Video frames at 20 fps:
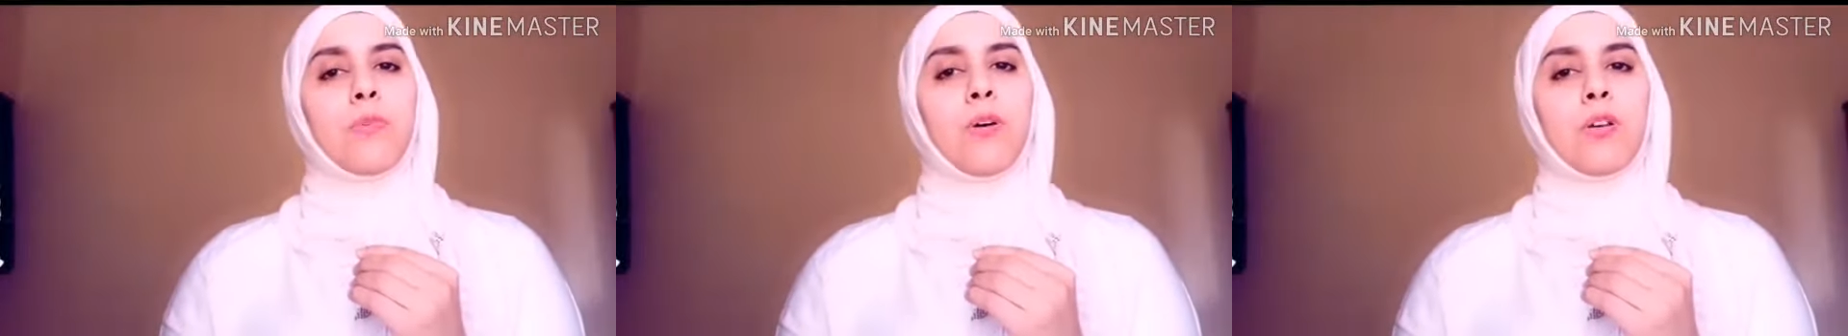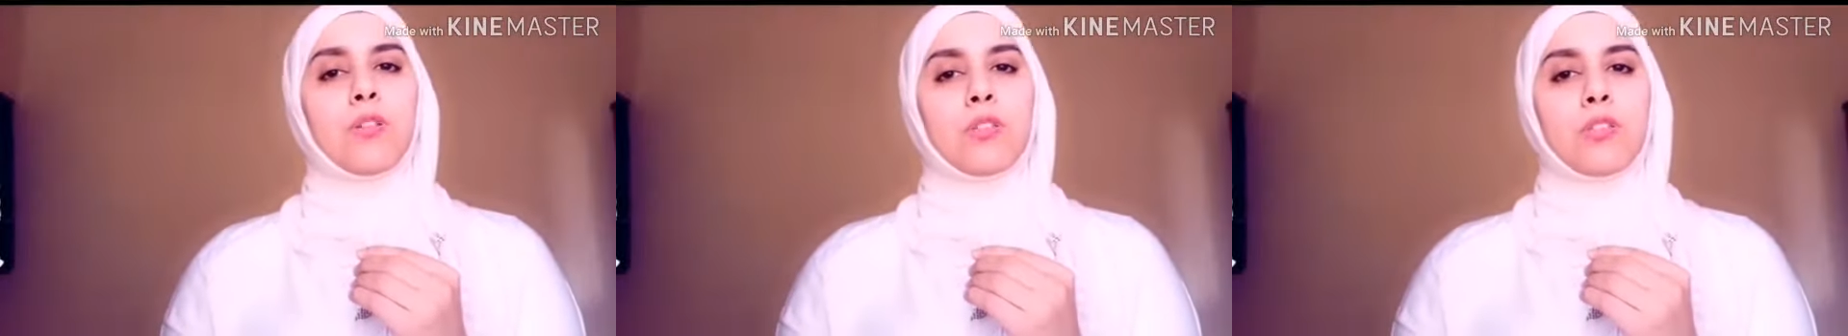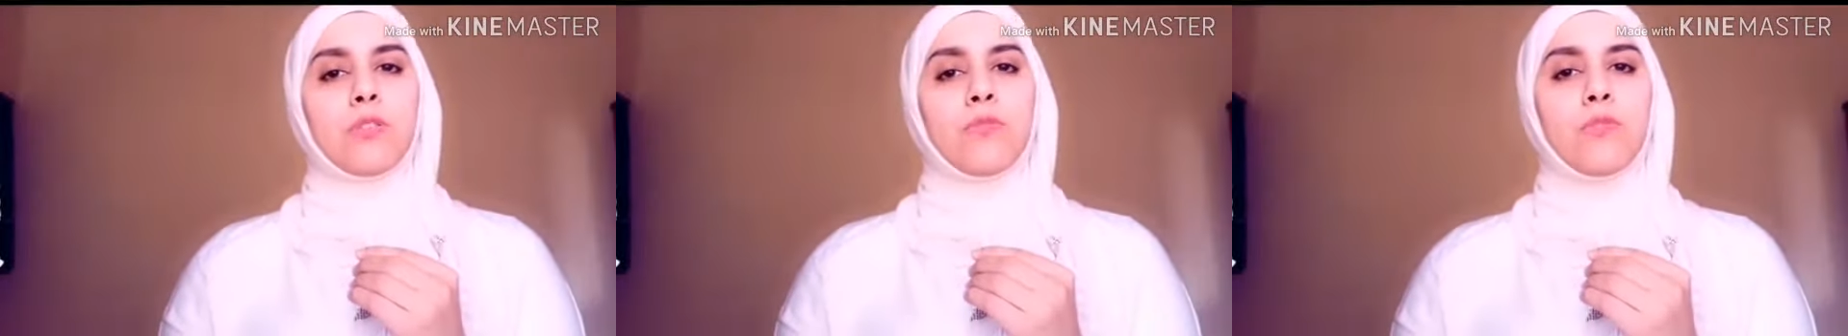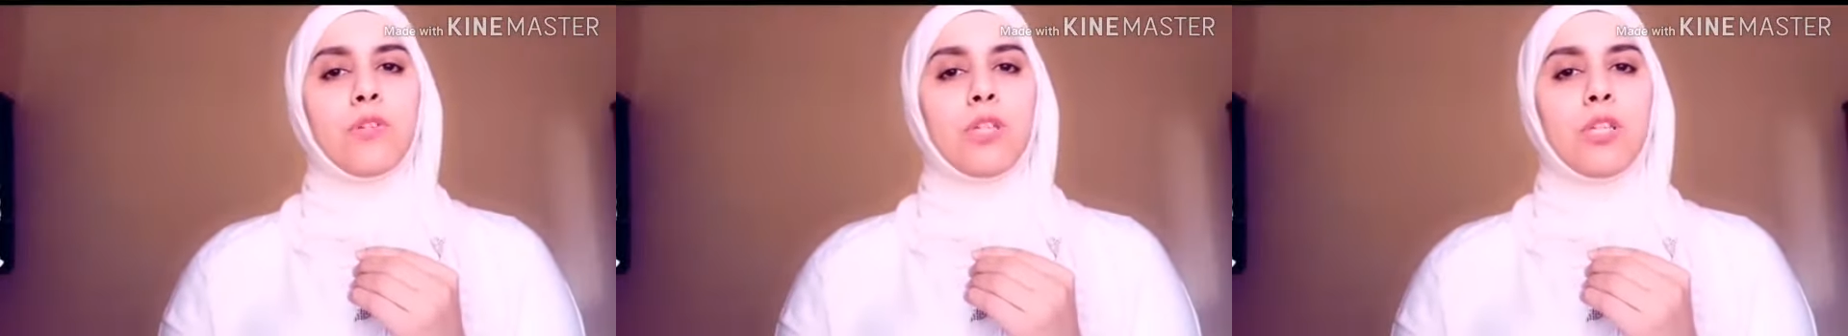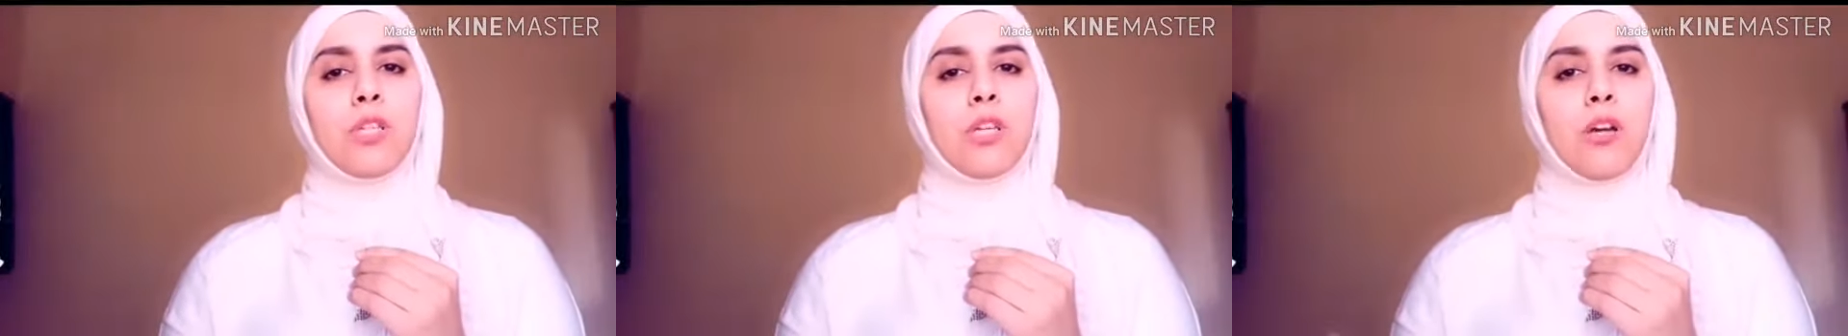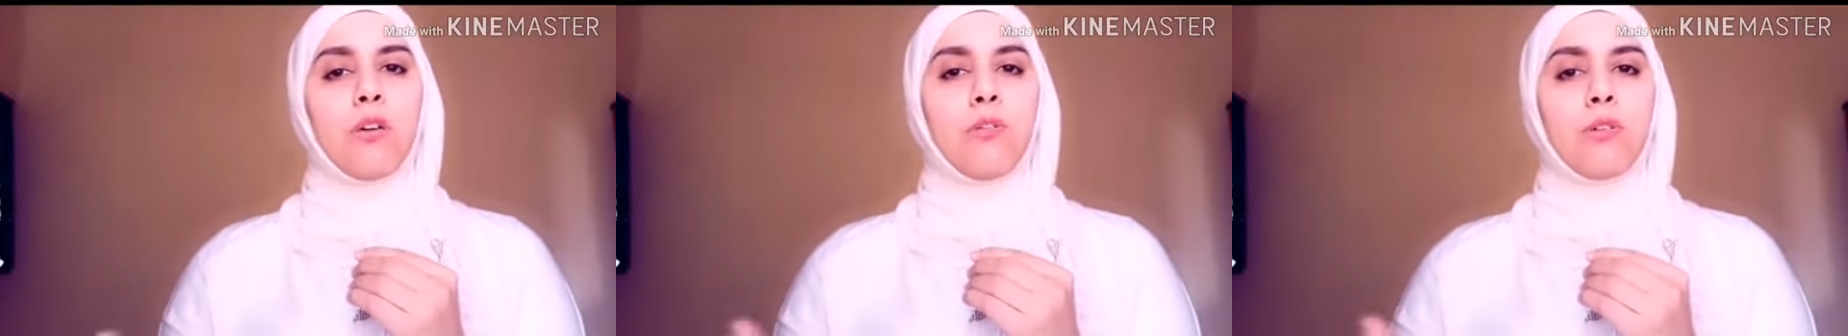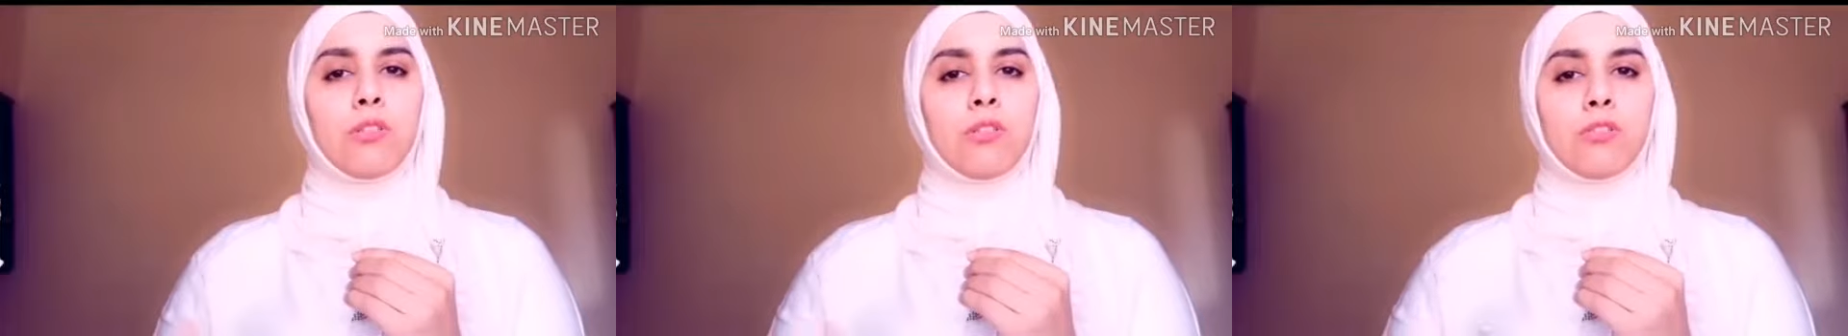pause the
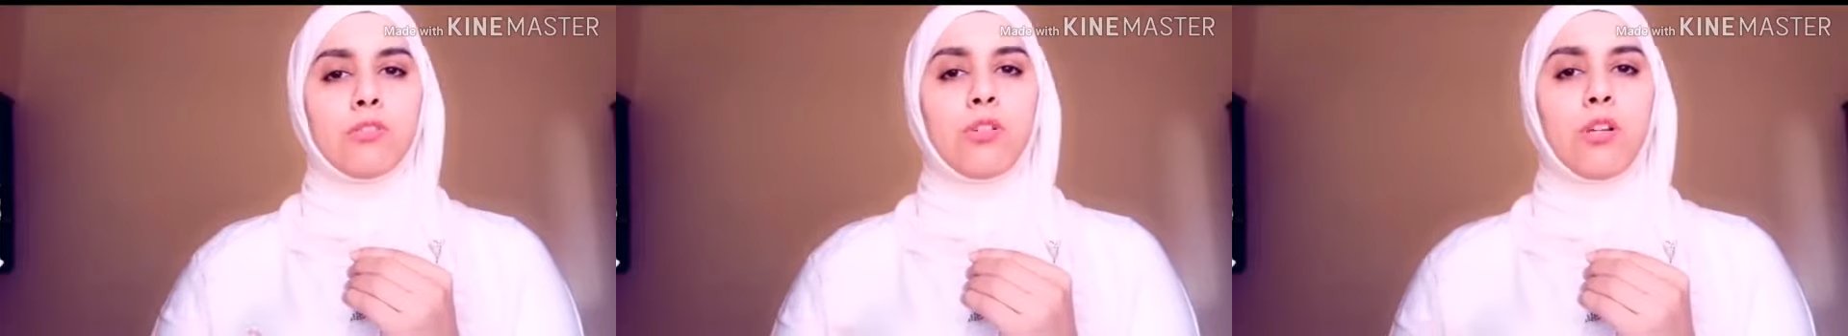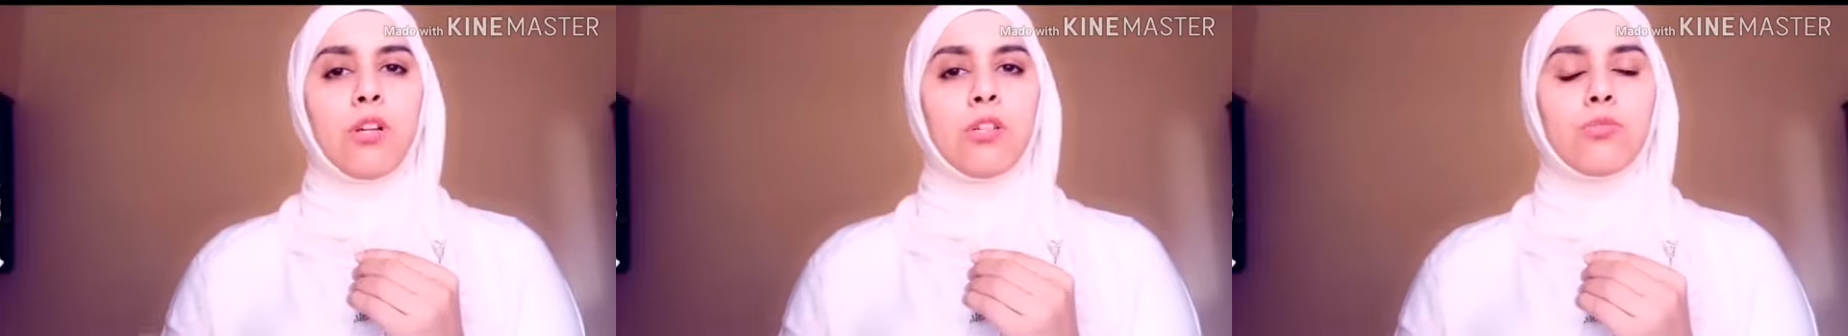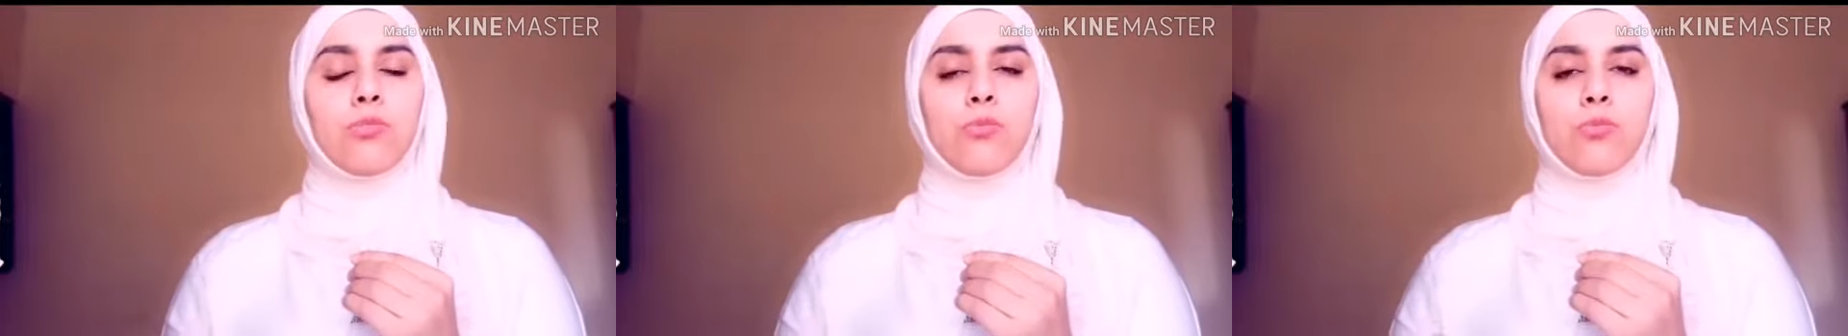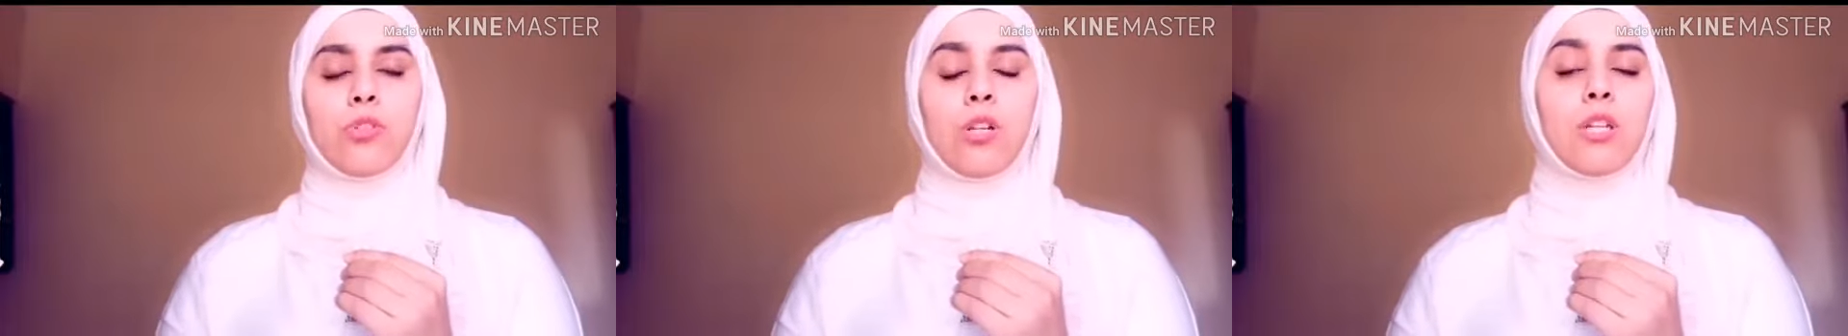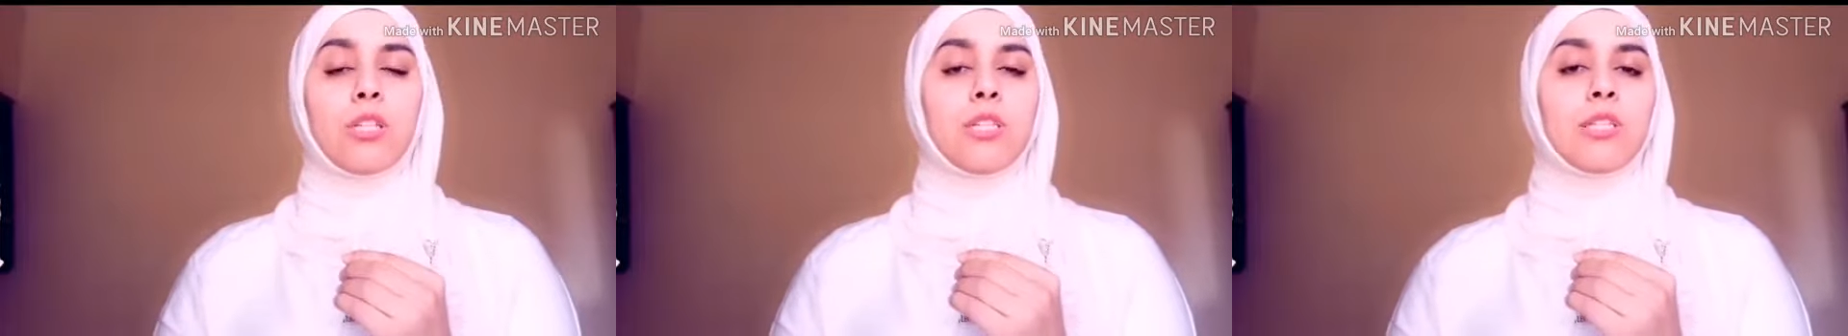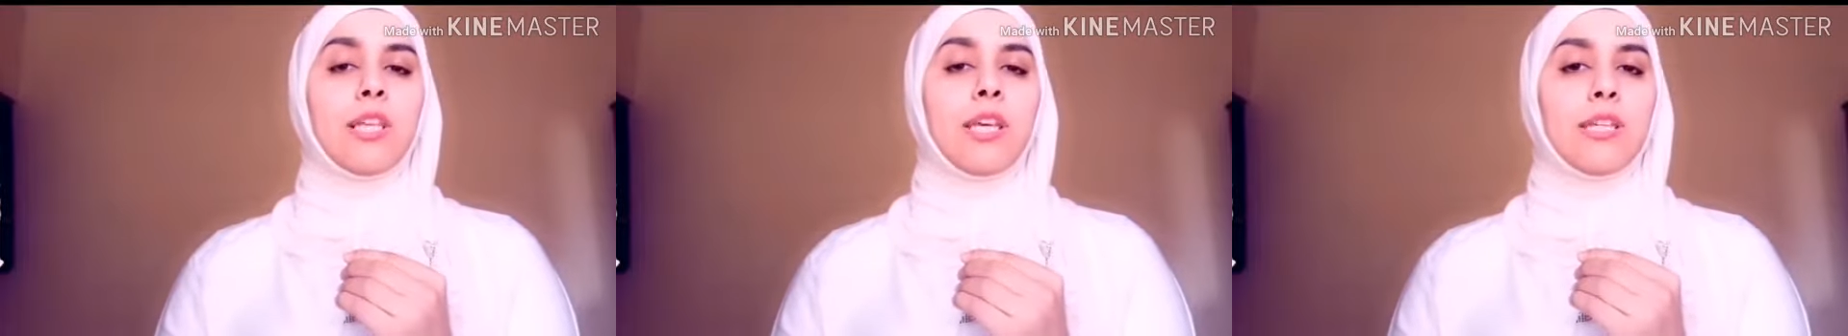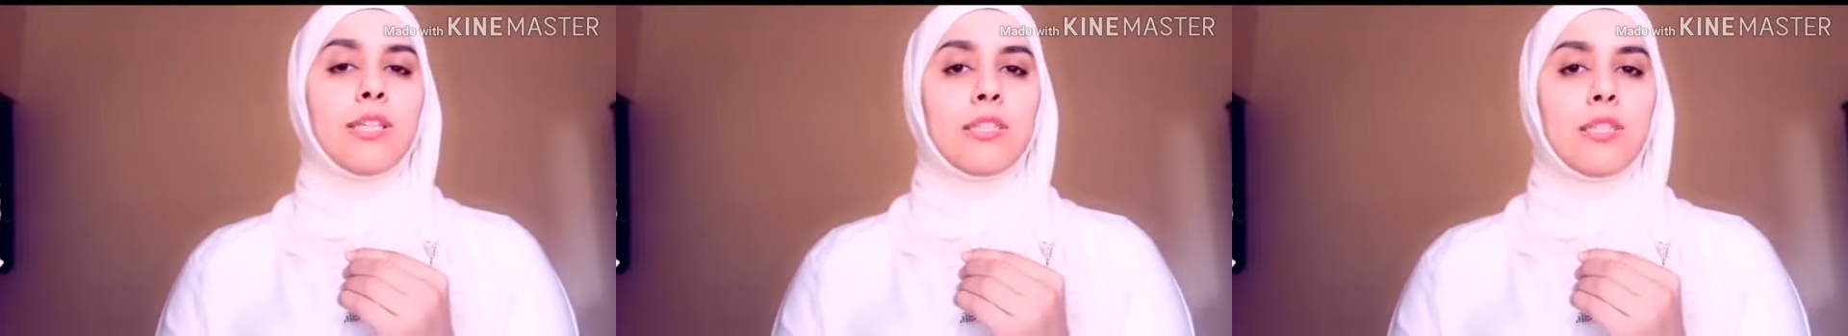video and try to
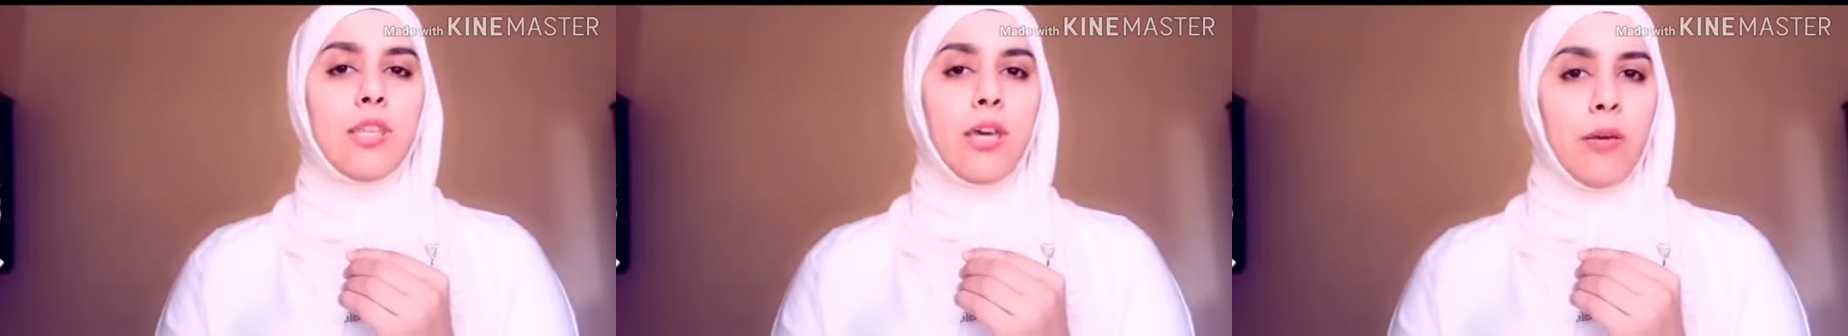translate